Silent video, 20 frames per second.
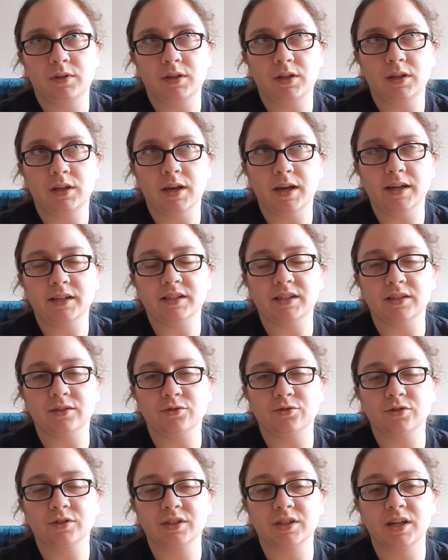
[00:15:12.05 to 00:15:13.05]
yeah, it's
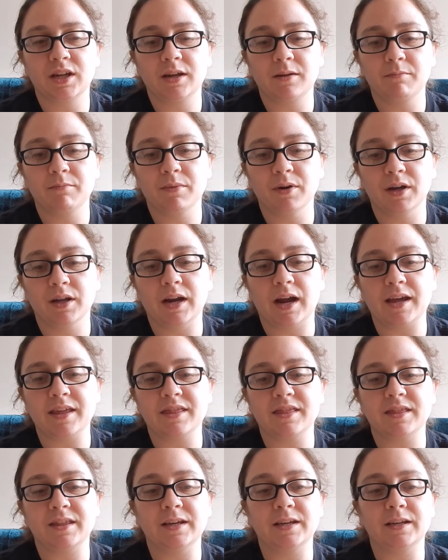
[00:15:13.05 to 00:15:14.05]
interesting, but I
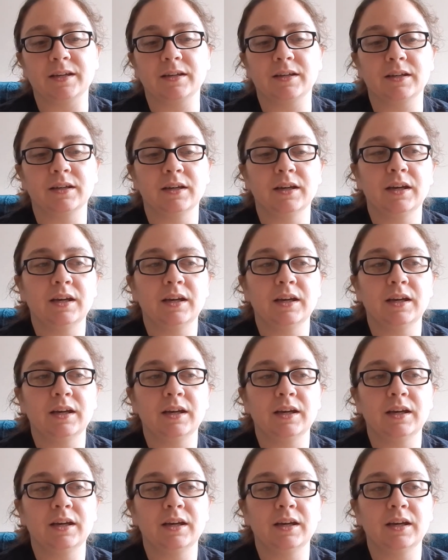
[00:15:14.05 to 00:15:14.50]
think